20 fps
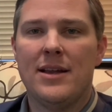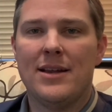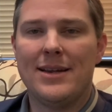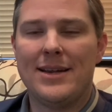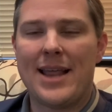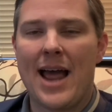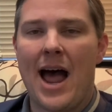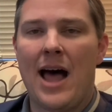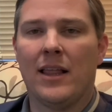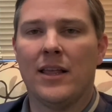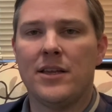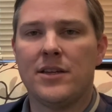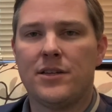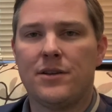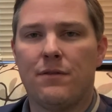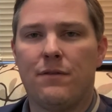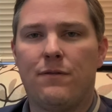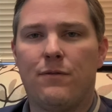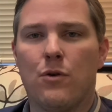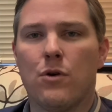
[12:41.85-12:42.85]

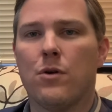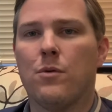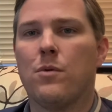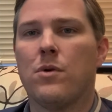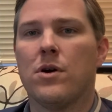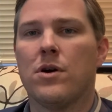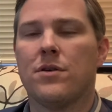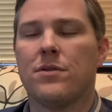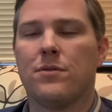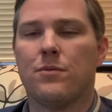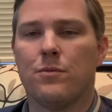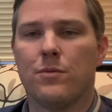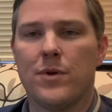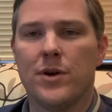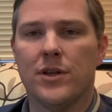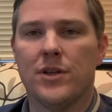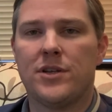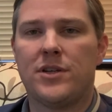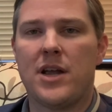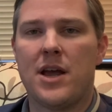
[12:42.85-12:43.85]
Dallas-Fort Worth
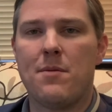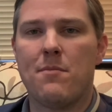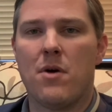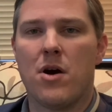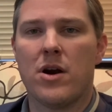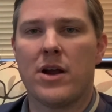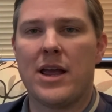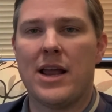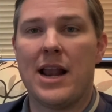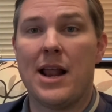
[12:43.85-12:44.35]
real estate market,